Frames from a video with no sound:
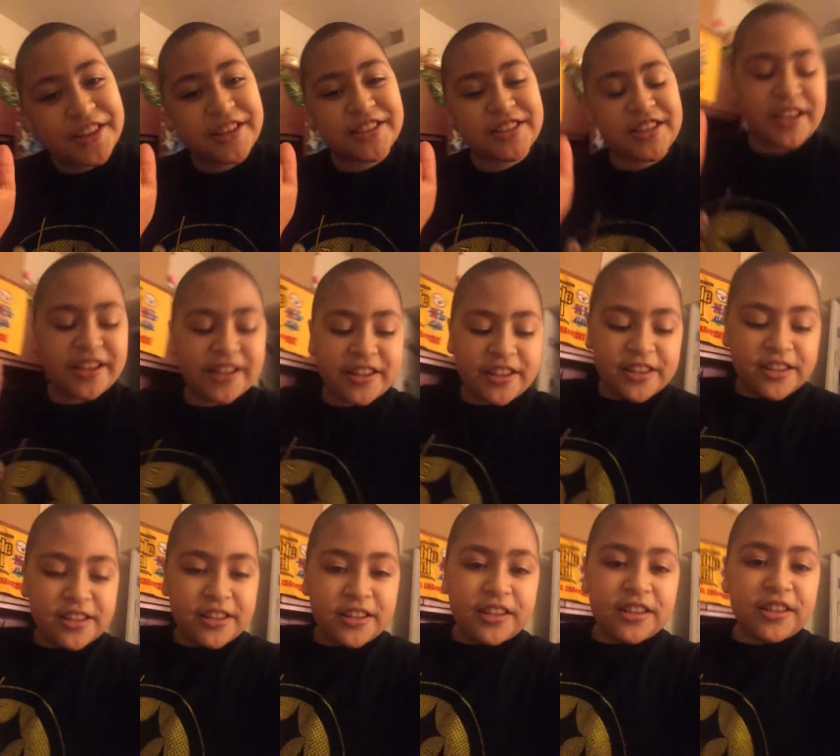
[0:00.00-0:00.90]
this.
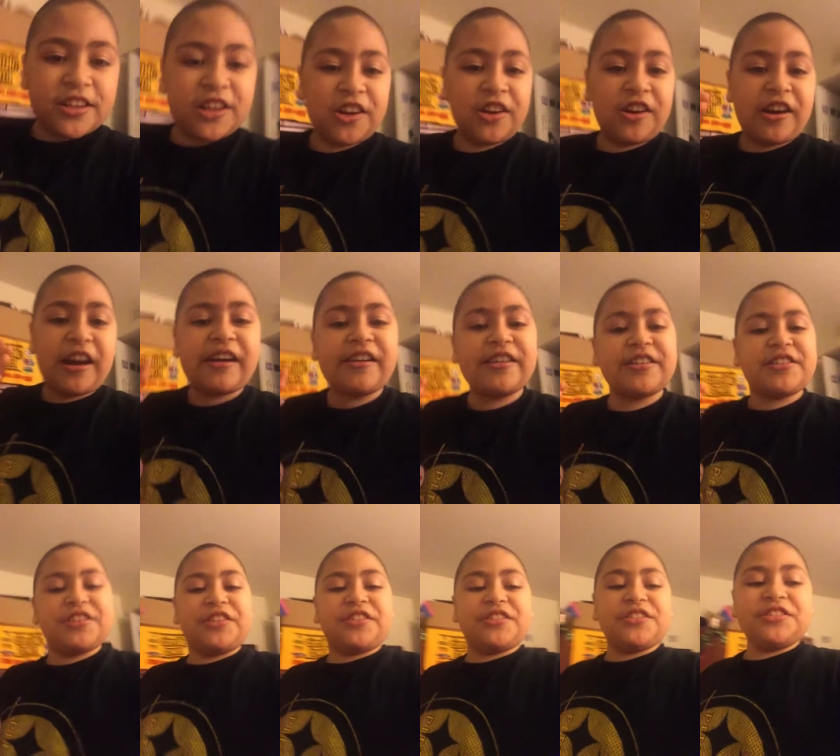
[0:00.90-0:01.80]
You know how
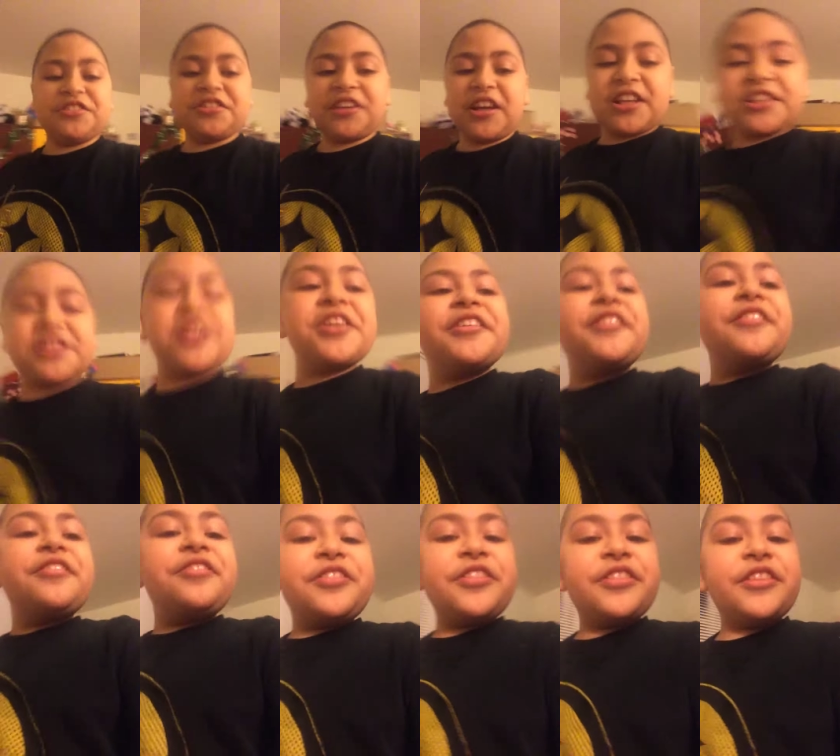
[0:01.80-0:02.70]
I told you guys
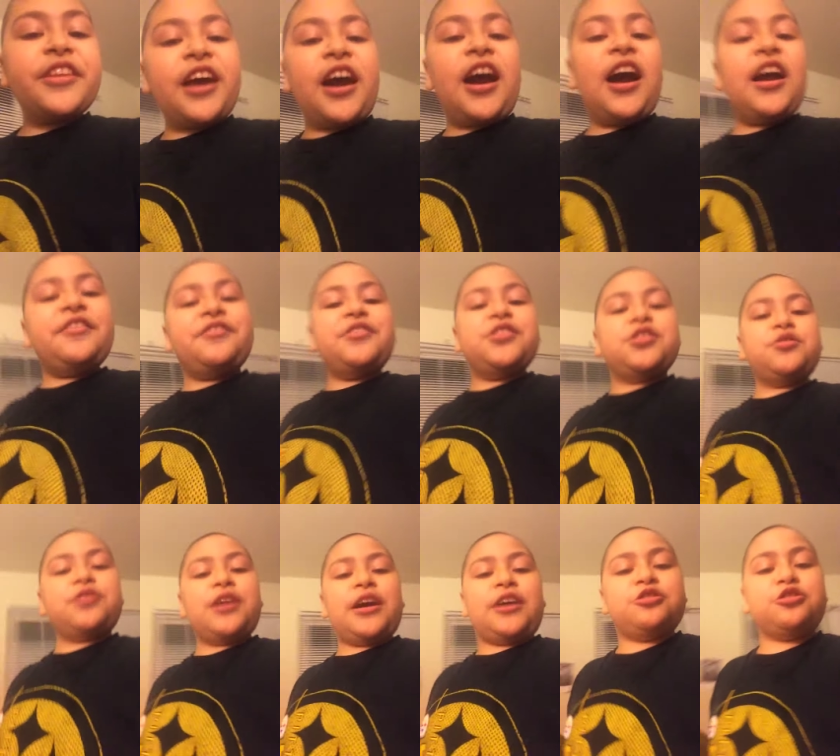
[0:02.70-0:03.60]
that I'm a
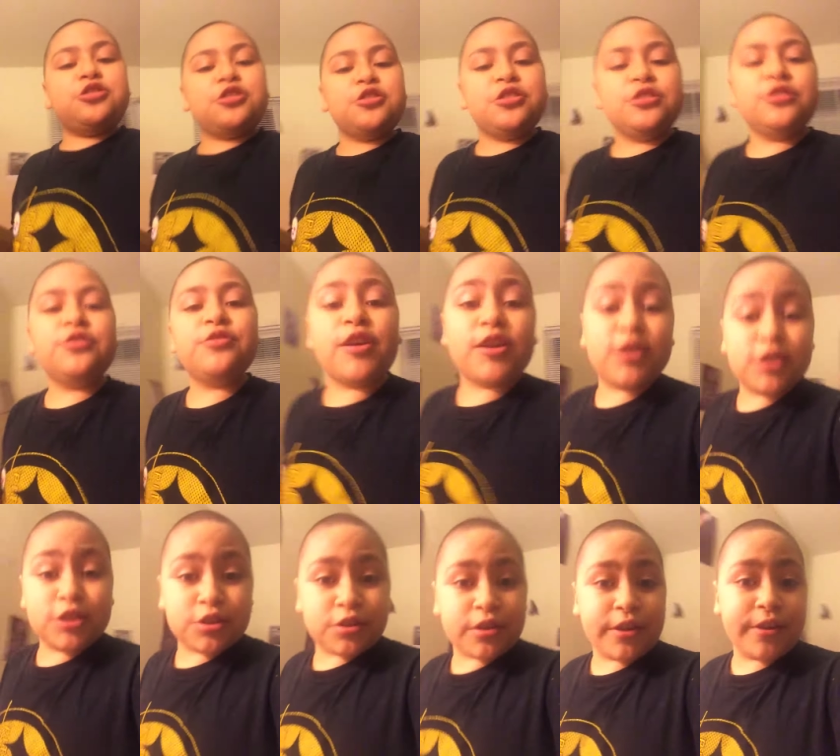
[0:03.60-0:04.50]
new actor? You
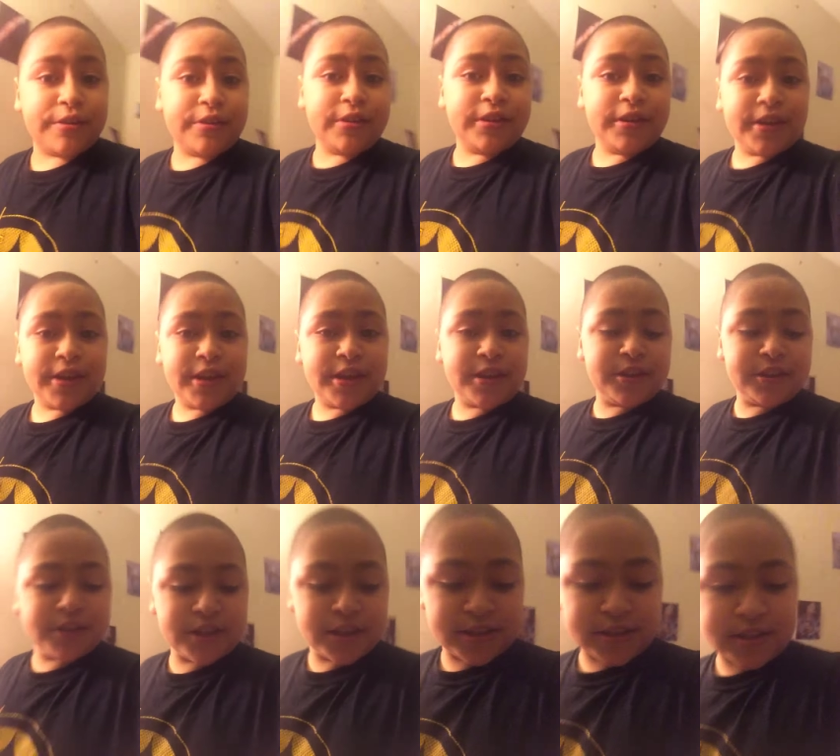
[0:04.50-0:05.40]
ready to hear it?
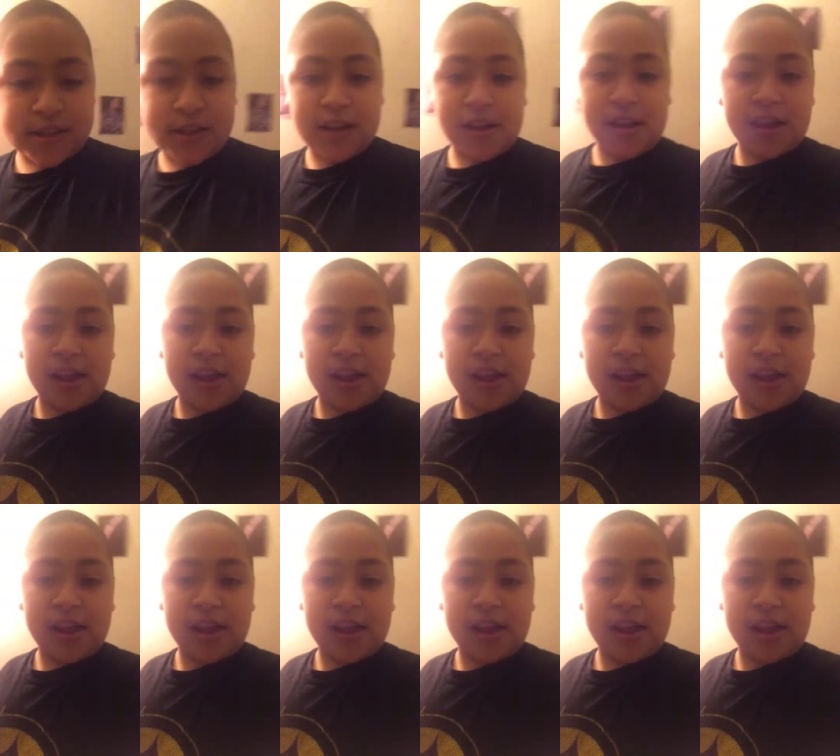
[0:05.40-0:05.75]
Here it is.